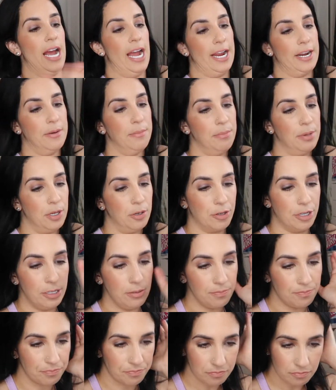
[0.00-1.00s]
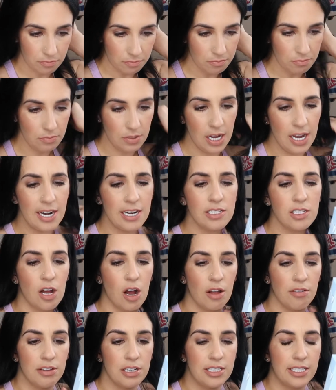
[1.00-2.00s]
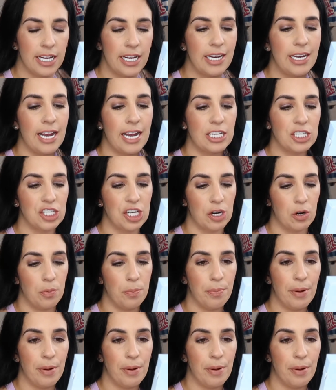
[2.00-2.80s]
Item Beauty, and it's on the Daily Eyeshadow